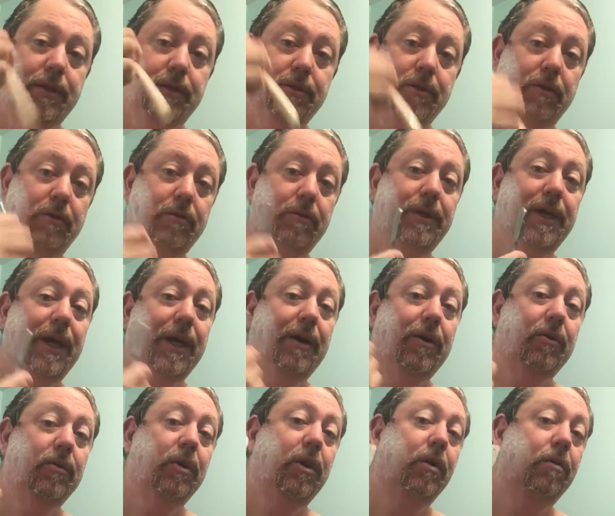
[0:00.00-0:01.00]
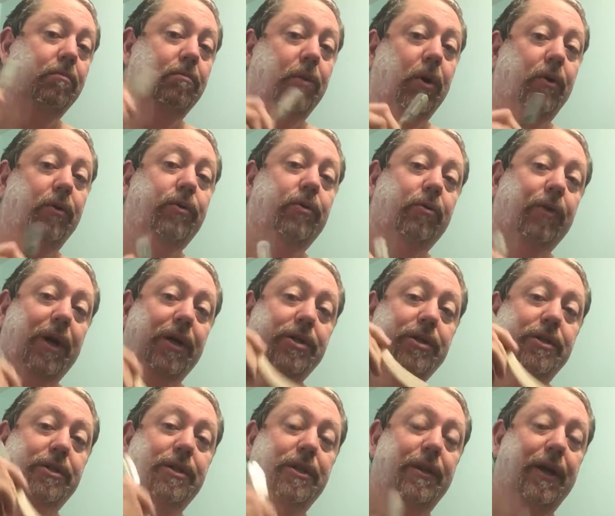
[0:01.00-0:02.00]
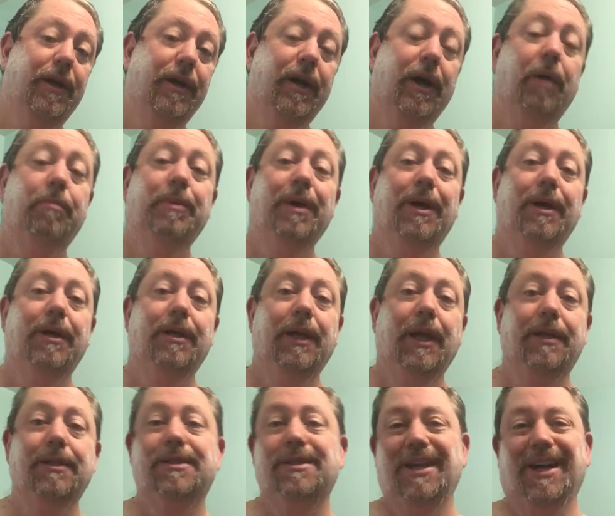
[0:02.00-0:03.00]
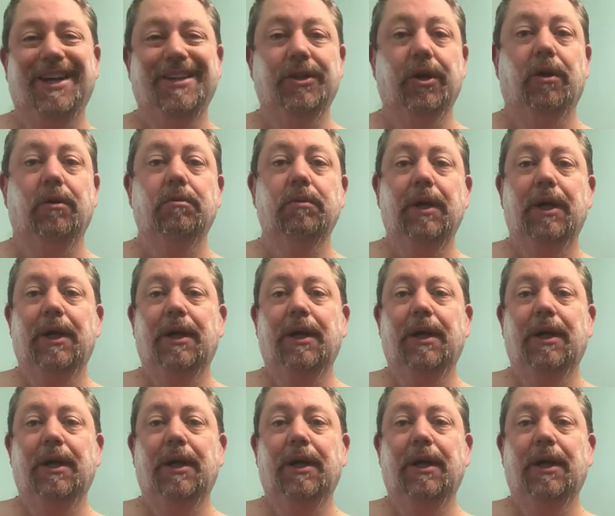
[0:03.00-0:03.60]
So down both directions and then up against. I don't.